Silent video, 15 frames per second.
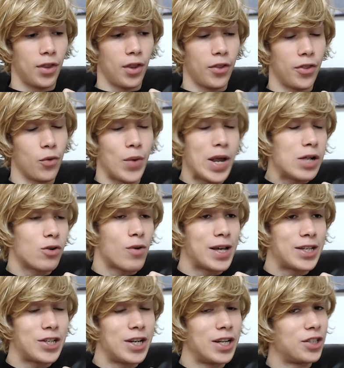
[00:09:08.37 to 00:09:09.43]
the real
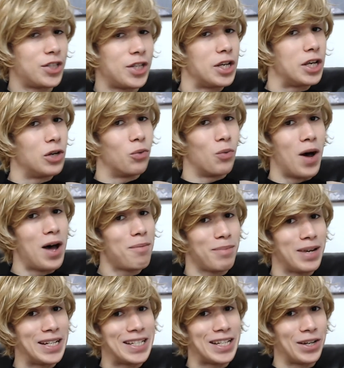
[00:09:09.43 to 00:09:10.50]
question is, do you want
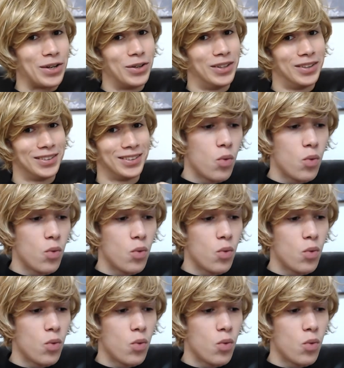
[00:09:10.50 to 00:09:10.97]
me to?